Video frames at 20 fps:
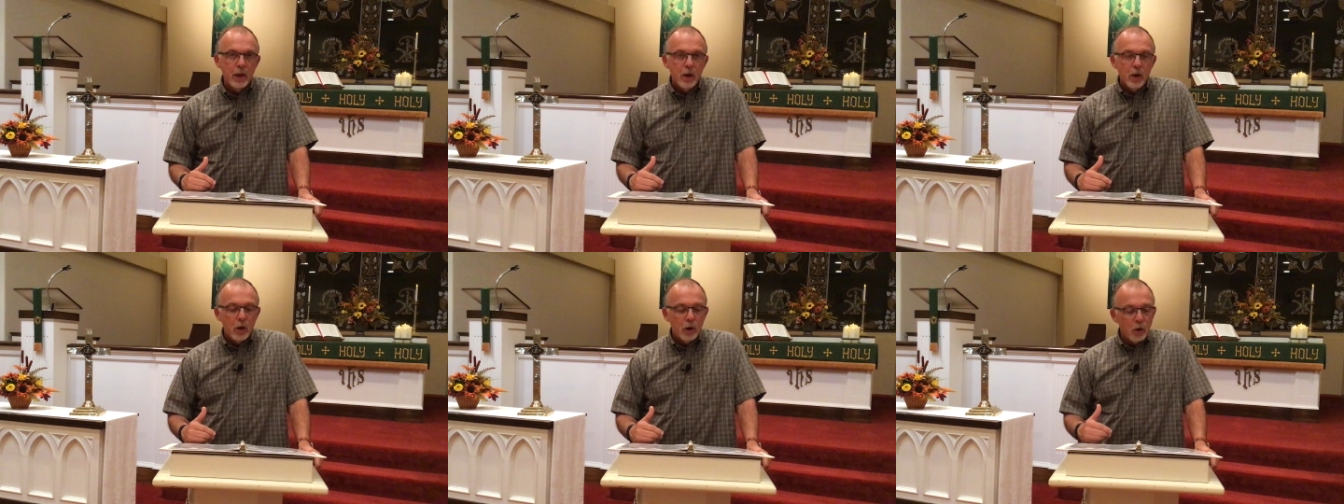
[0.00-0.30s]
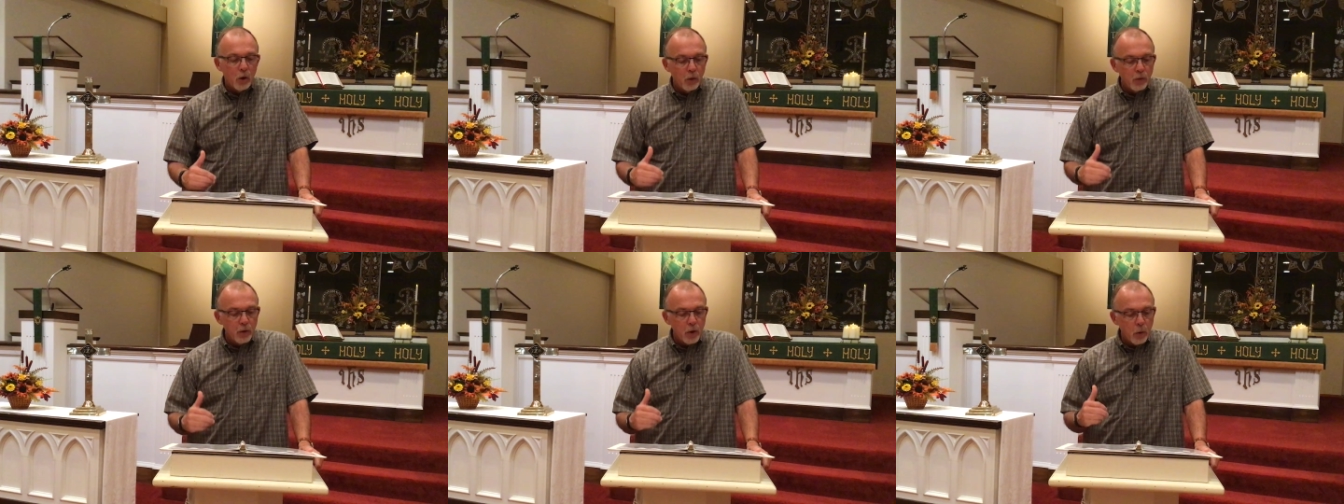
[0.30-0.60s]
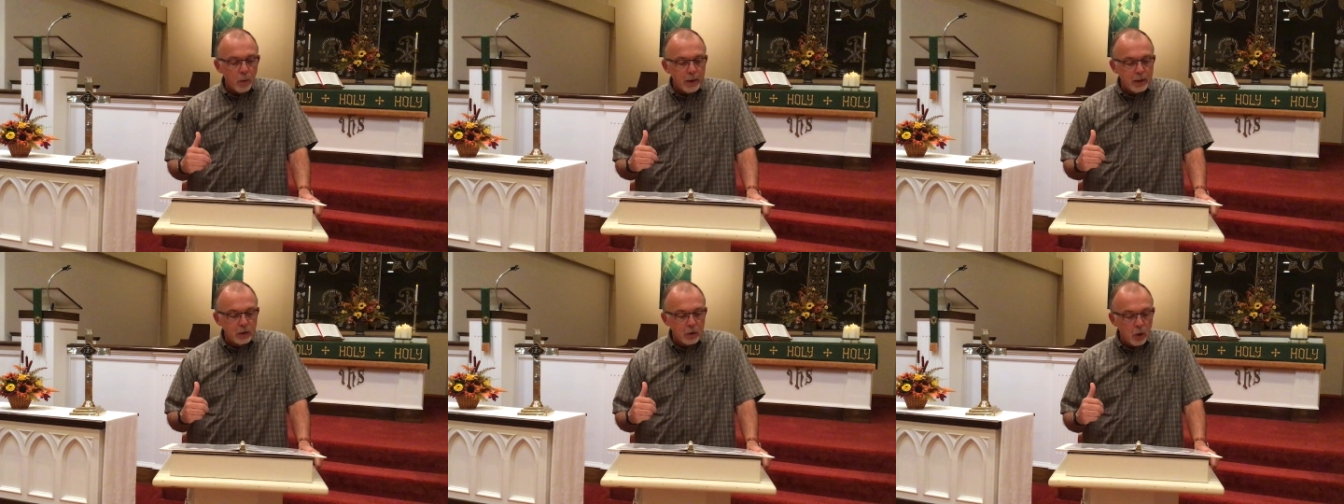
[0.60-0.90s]
And
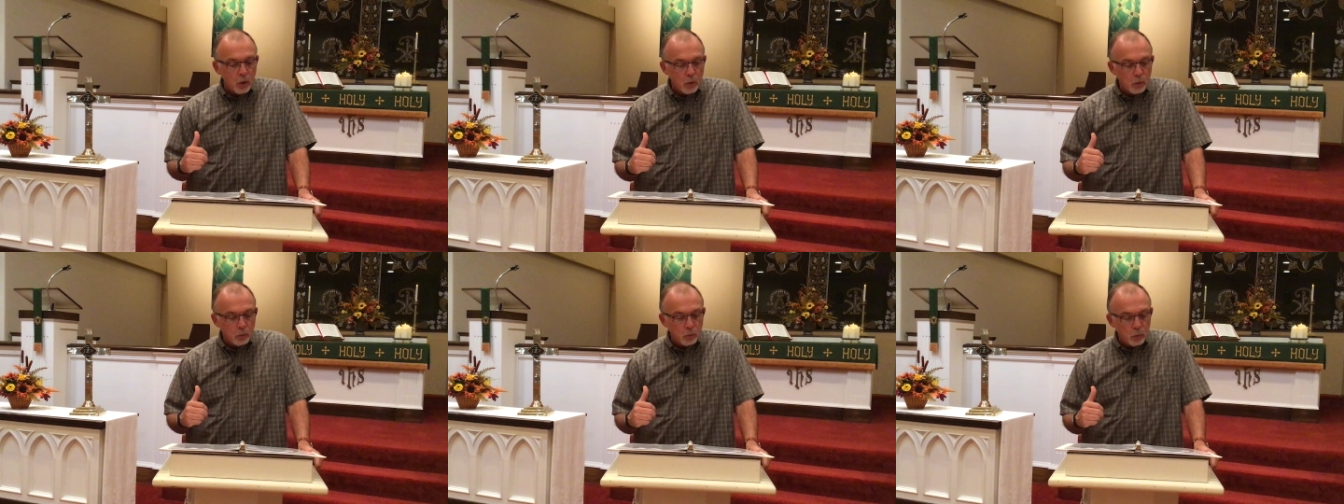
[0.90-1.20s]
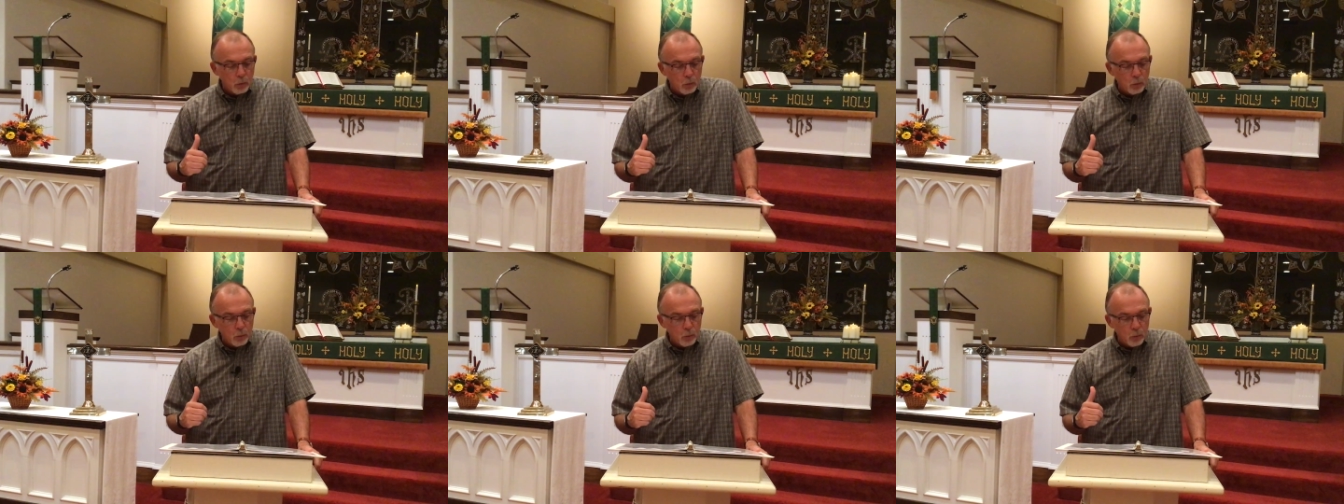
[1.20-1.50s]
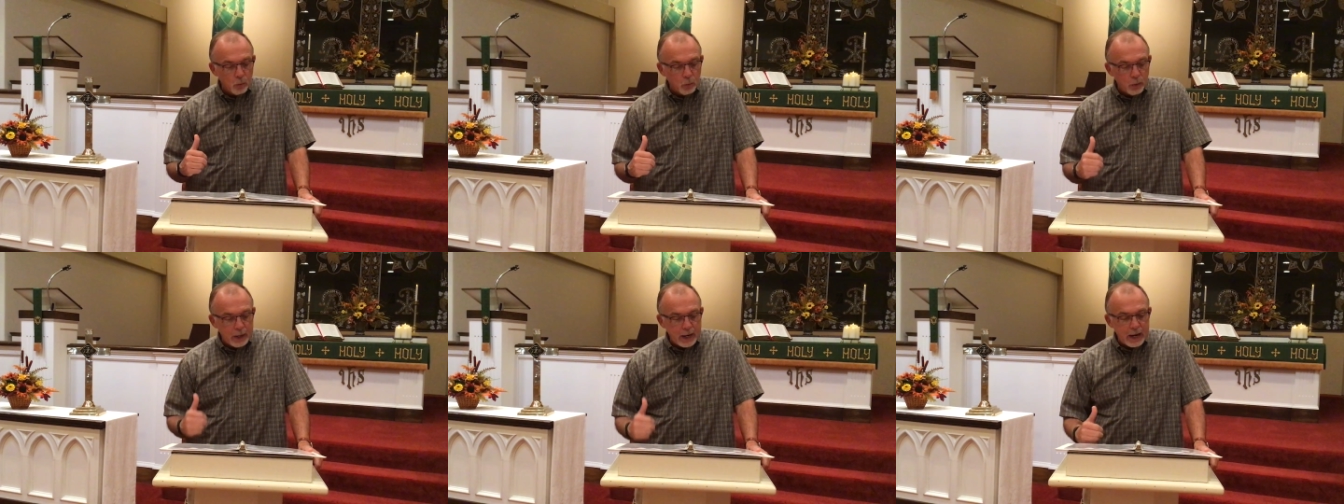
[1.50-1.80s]
although we don't
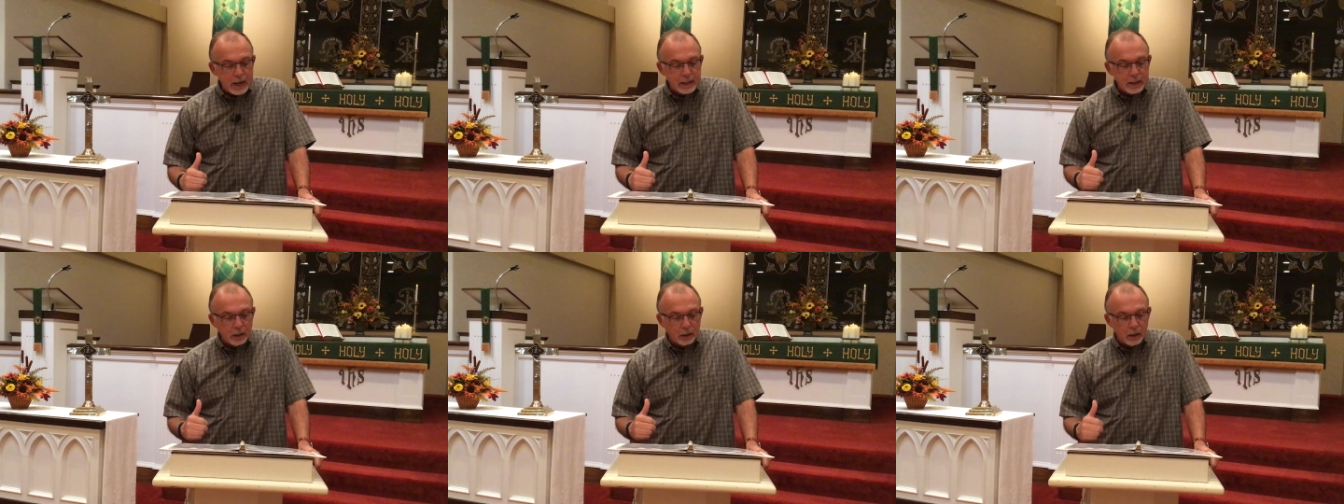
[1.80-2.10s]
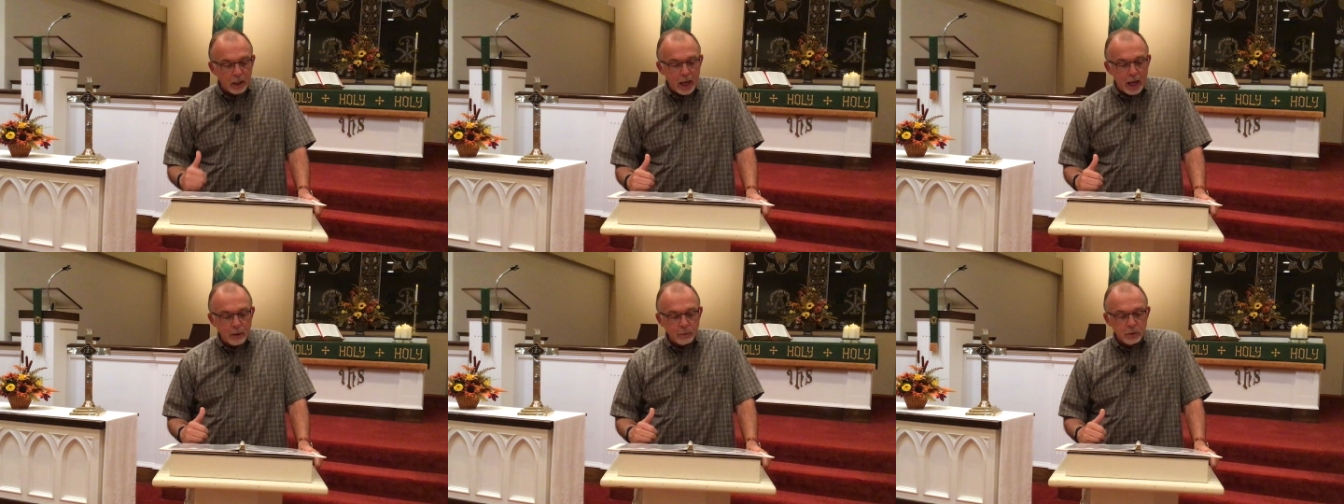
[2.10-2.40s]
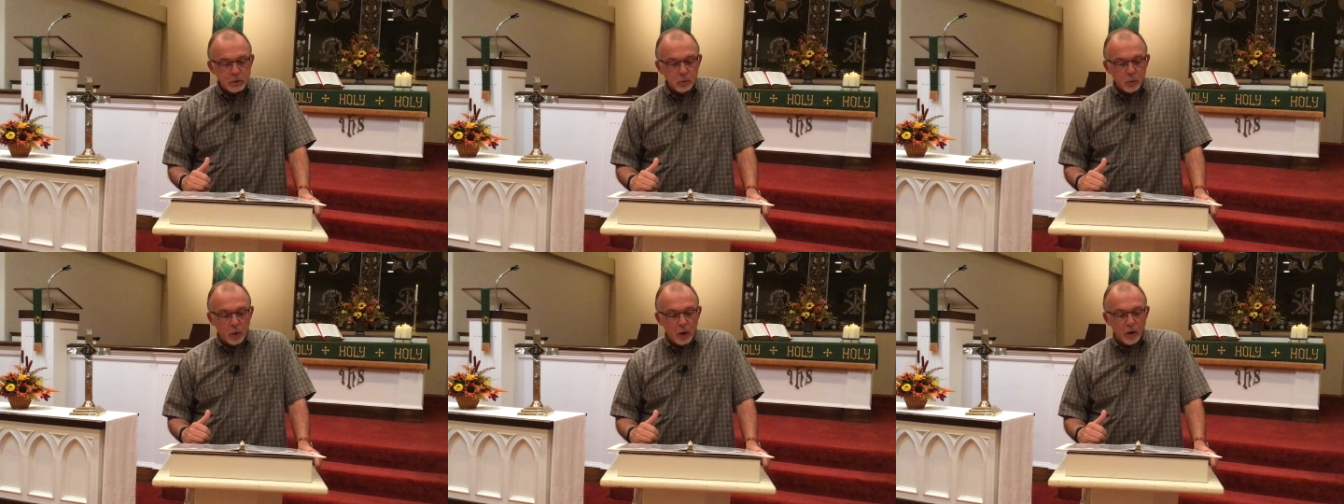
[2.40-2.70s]
read that Lot
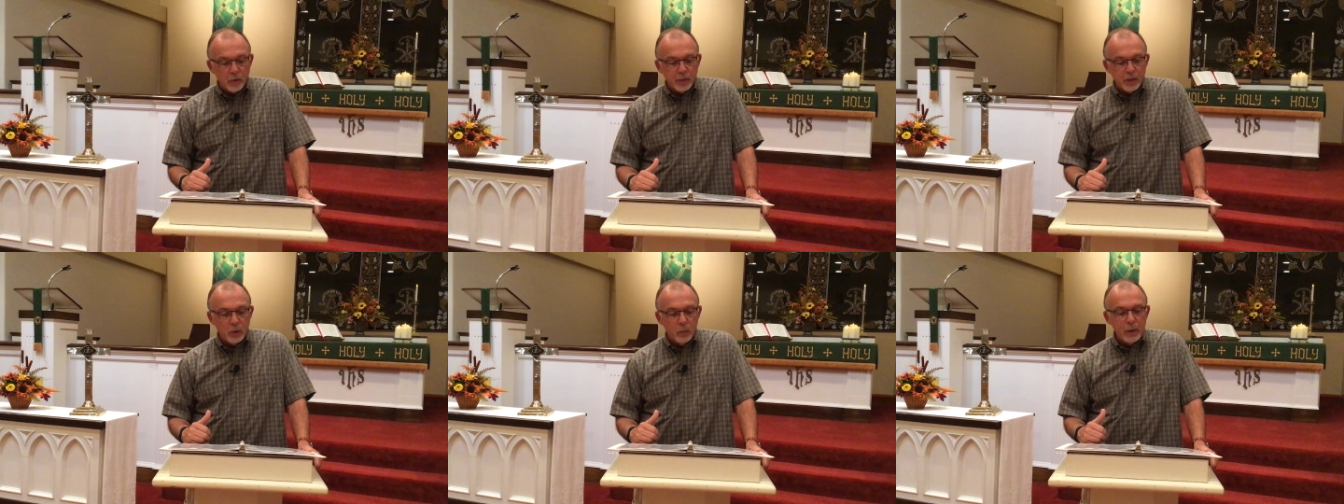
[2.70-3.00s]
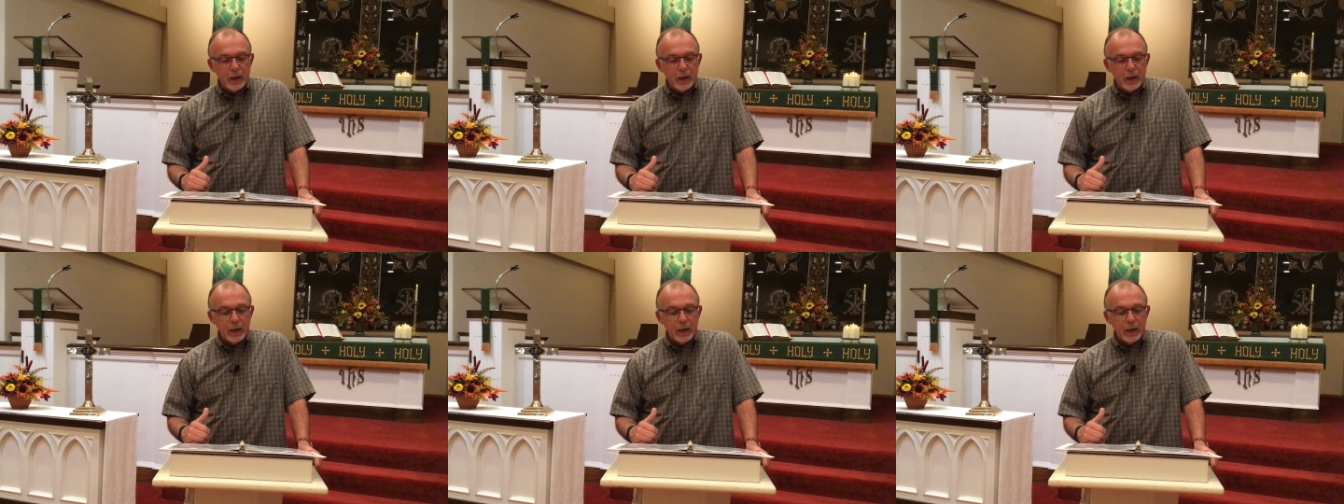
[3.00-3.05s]
was wealthy,